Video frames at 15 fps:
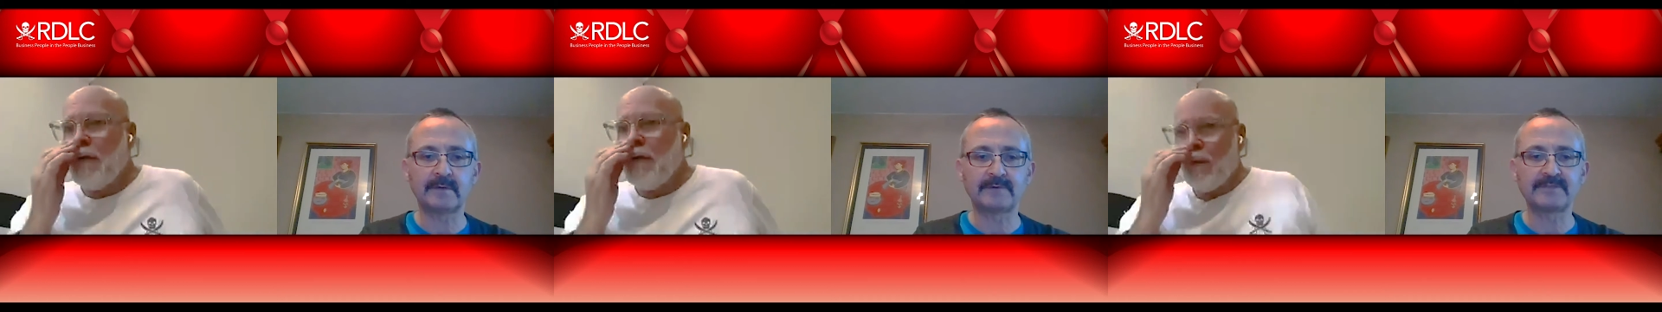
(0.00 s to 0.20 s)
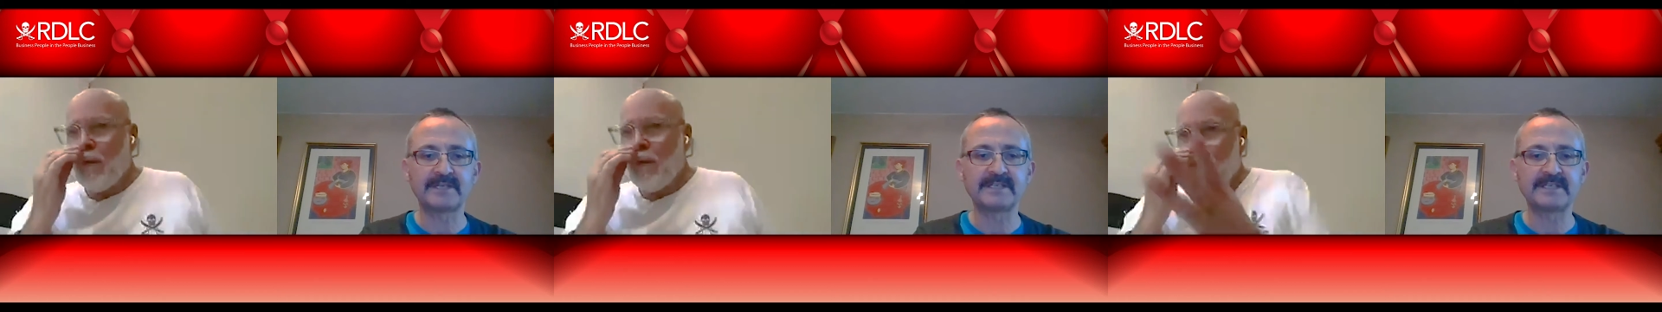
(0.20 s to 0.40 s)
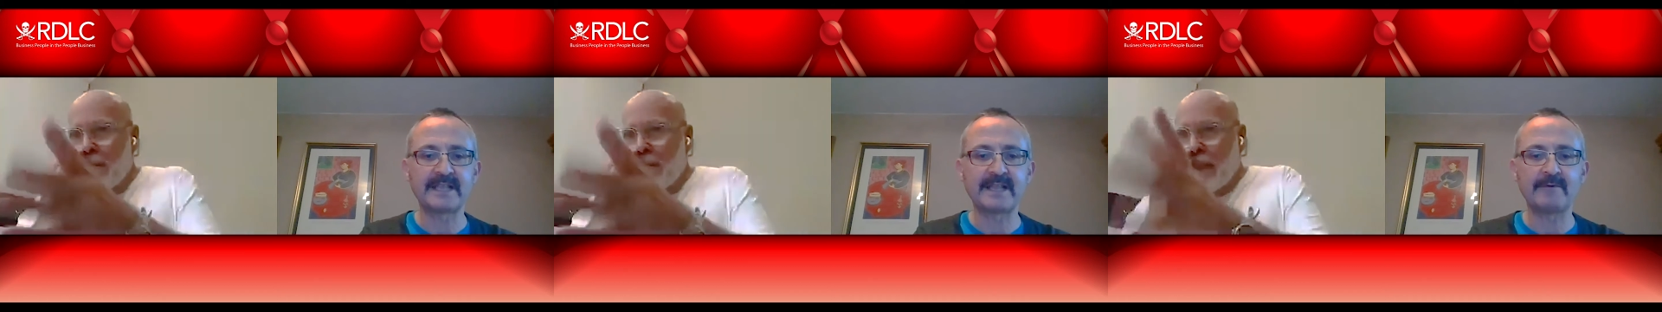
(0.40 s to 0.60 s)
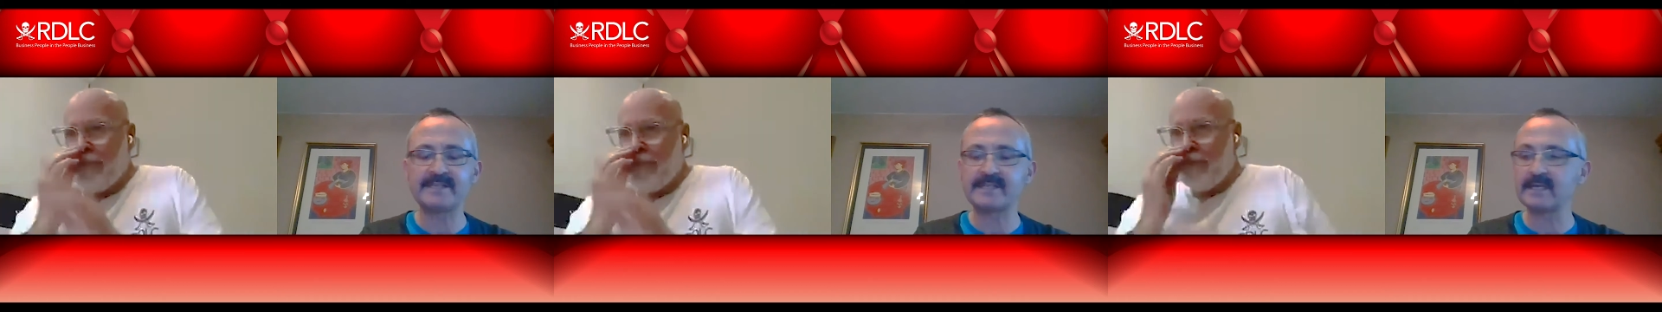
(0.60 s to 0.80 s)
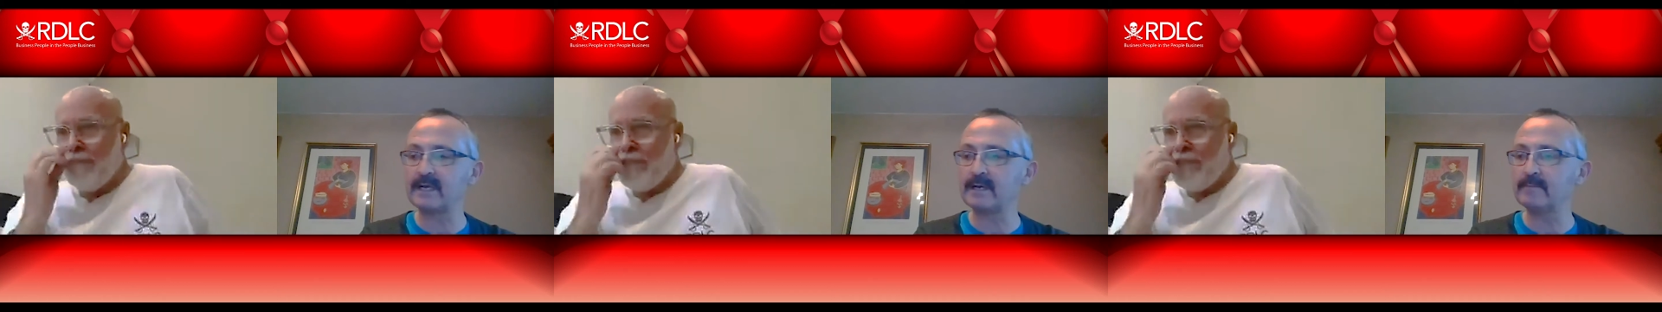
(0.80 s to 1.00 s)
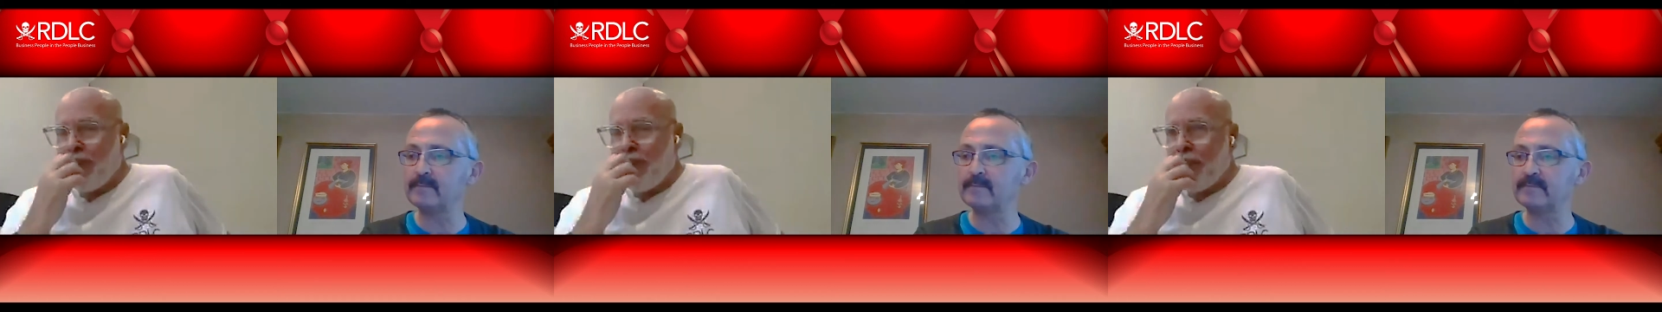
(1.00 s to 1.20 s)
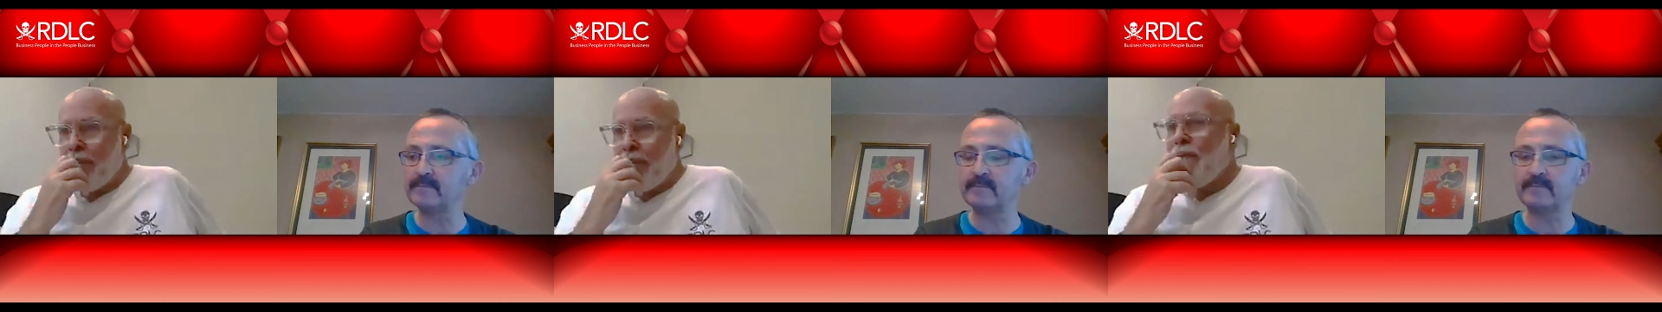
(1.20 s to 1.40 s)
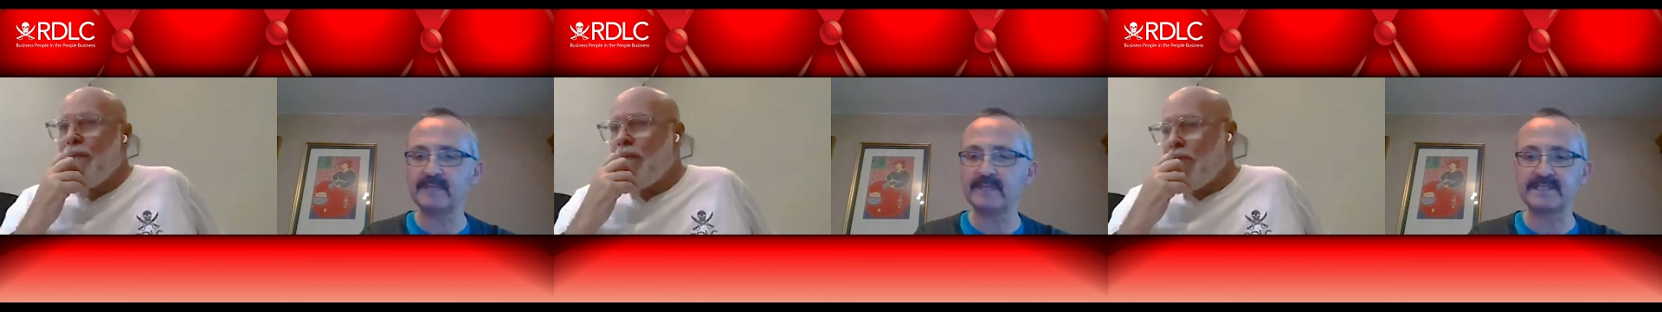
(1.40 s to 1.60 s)
Speaker 1: I was going to say there is um,
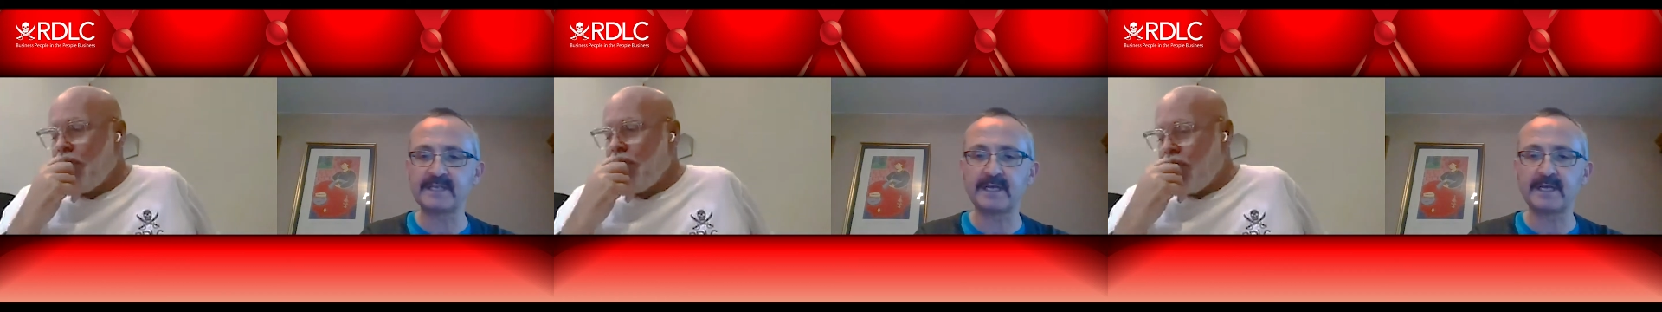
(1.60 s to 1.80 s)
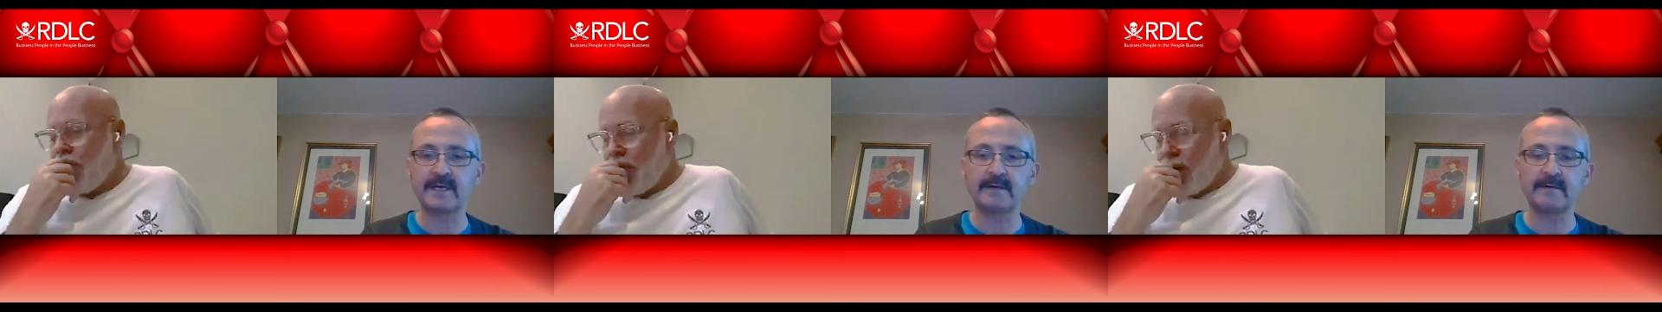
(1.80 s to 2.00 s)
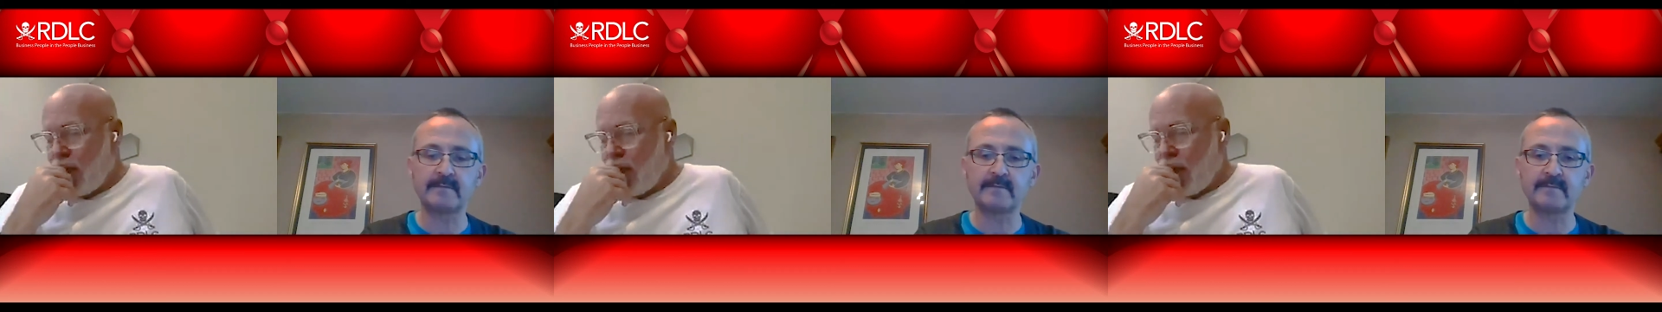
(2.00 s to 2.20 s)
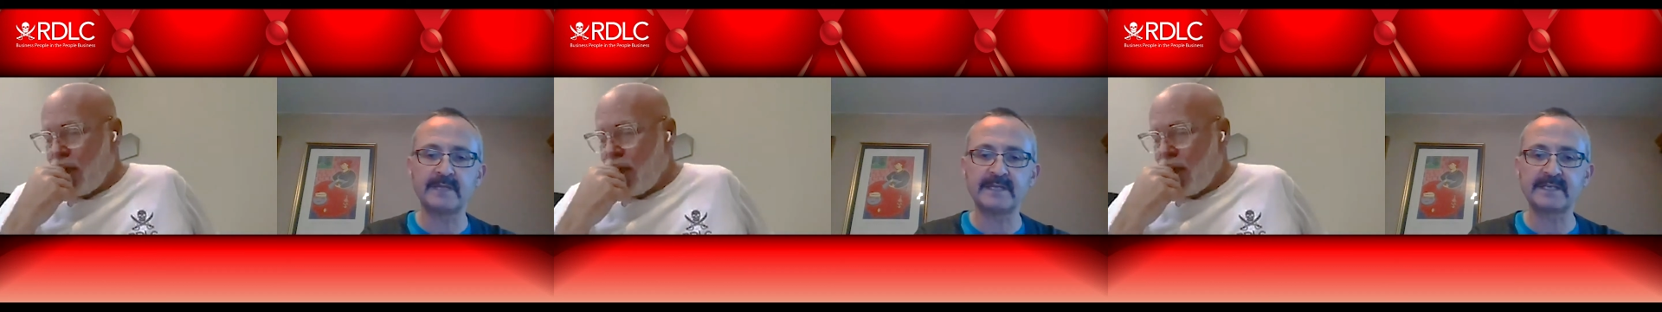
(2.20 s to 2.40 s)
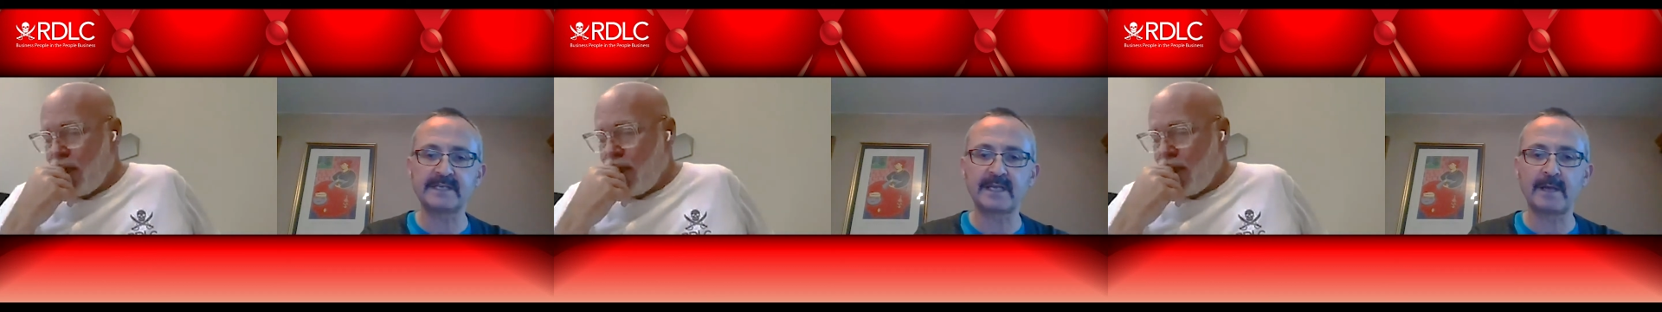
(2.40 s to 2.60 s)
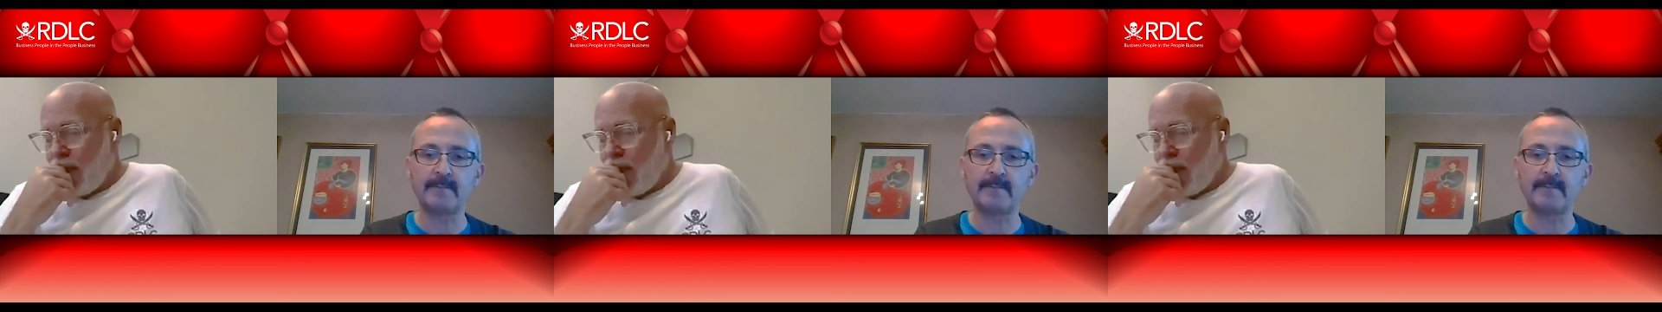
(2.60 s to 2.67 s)
there's a there's a